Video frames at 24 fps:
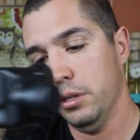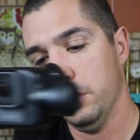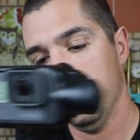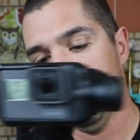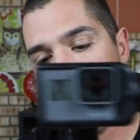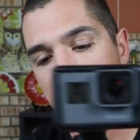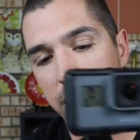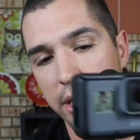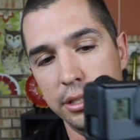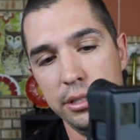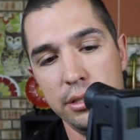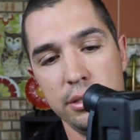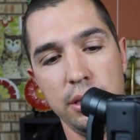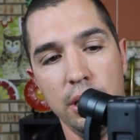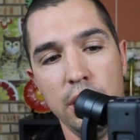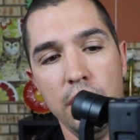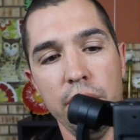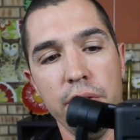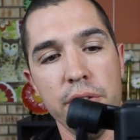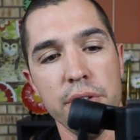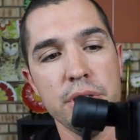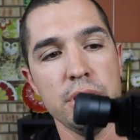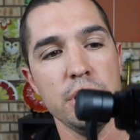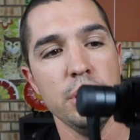So yeah, just
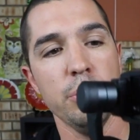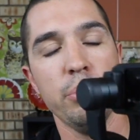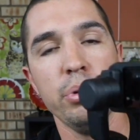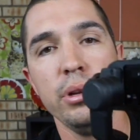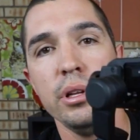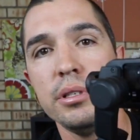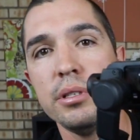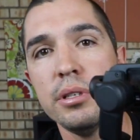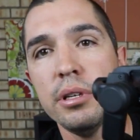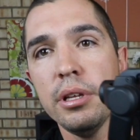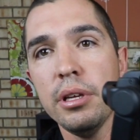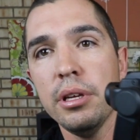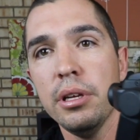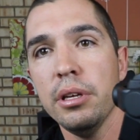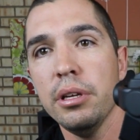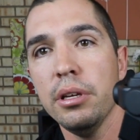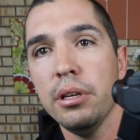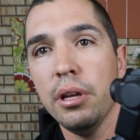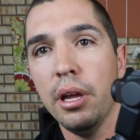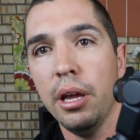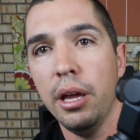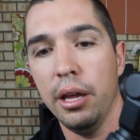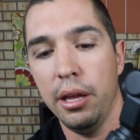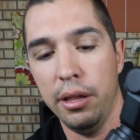love the
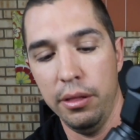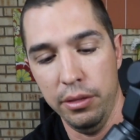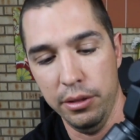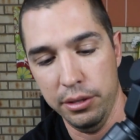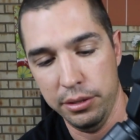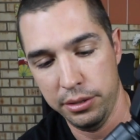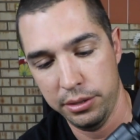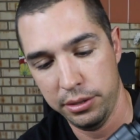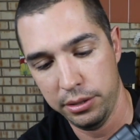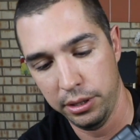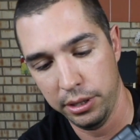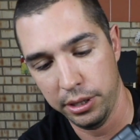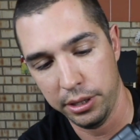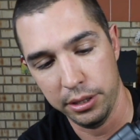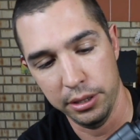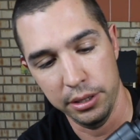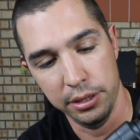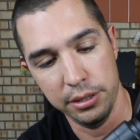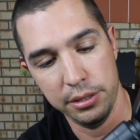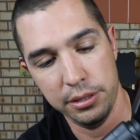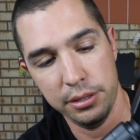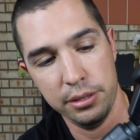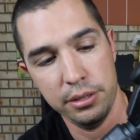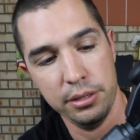simplicity and the
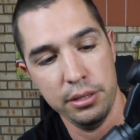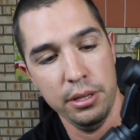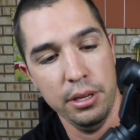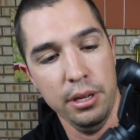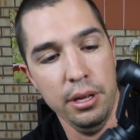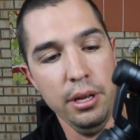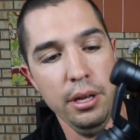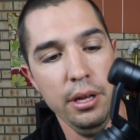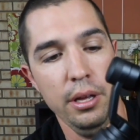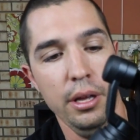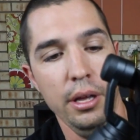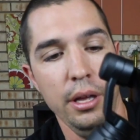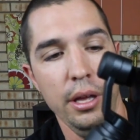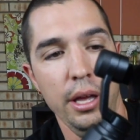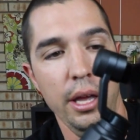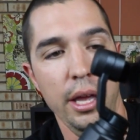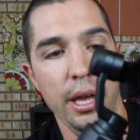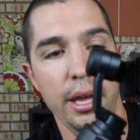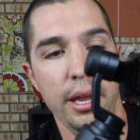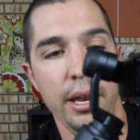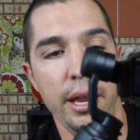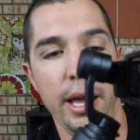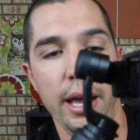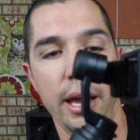slickness
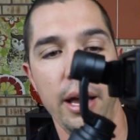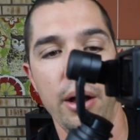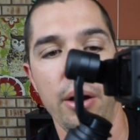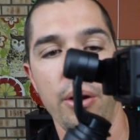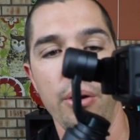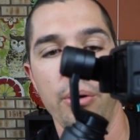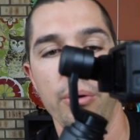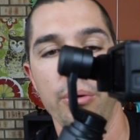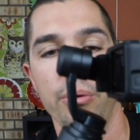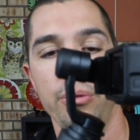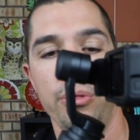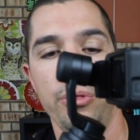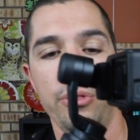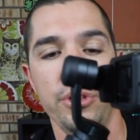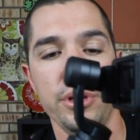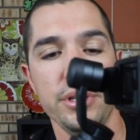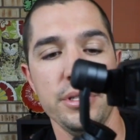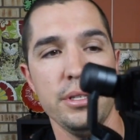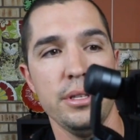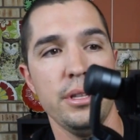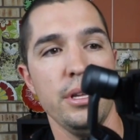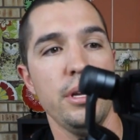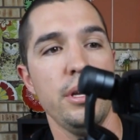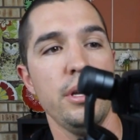and how
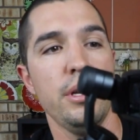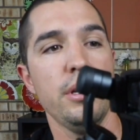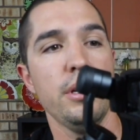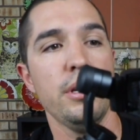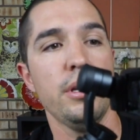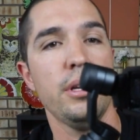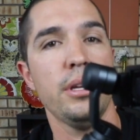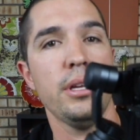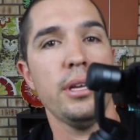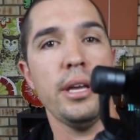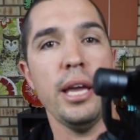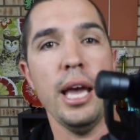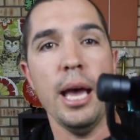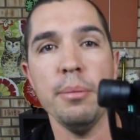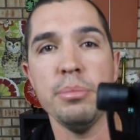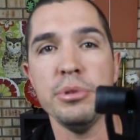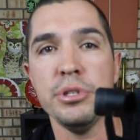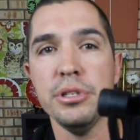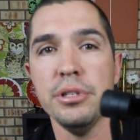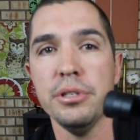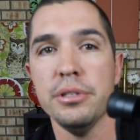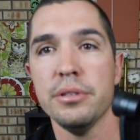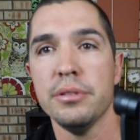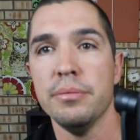this thing
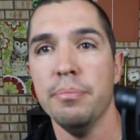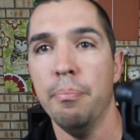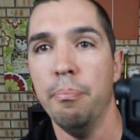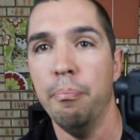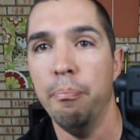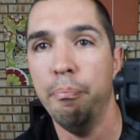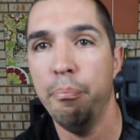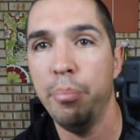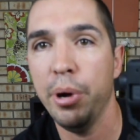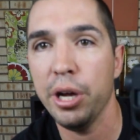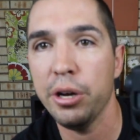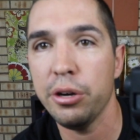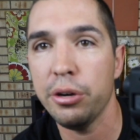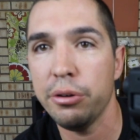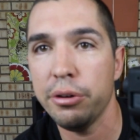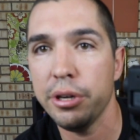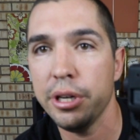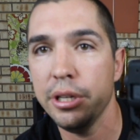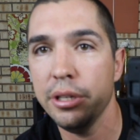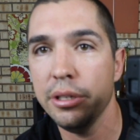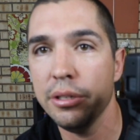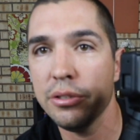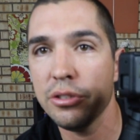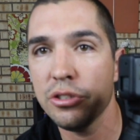captures
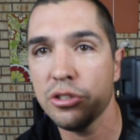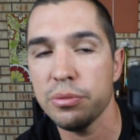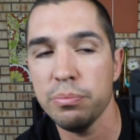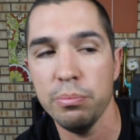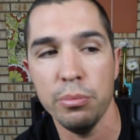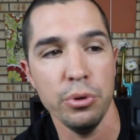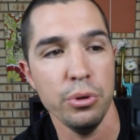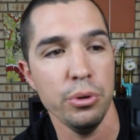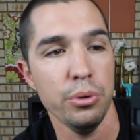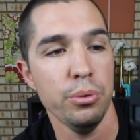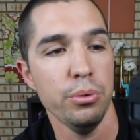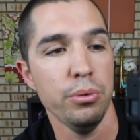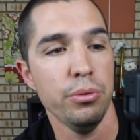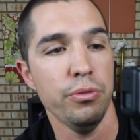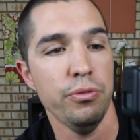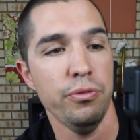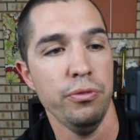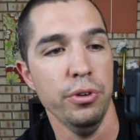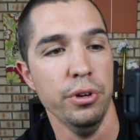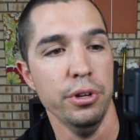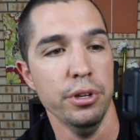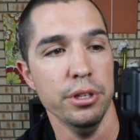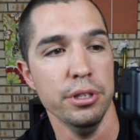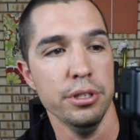buttery smooth
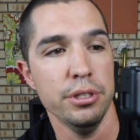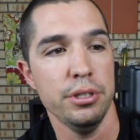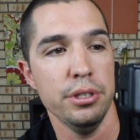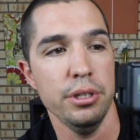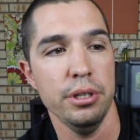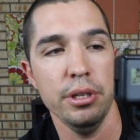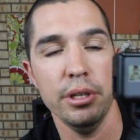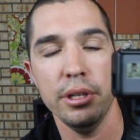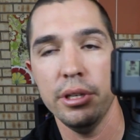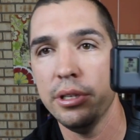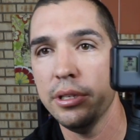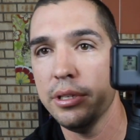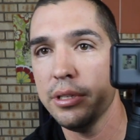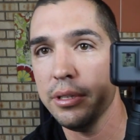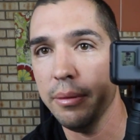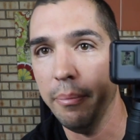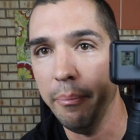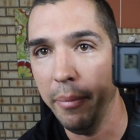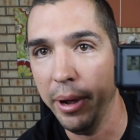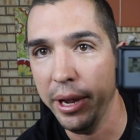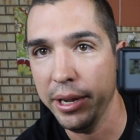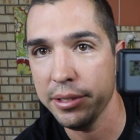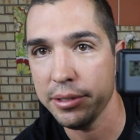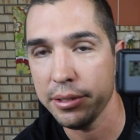footage. It is
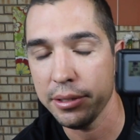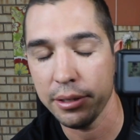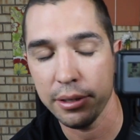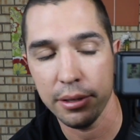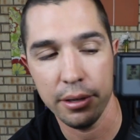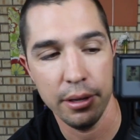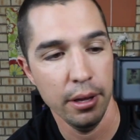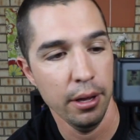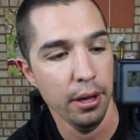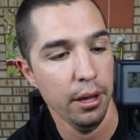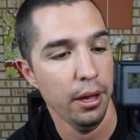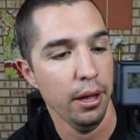amazing.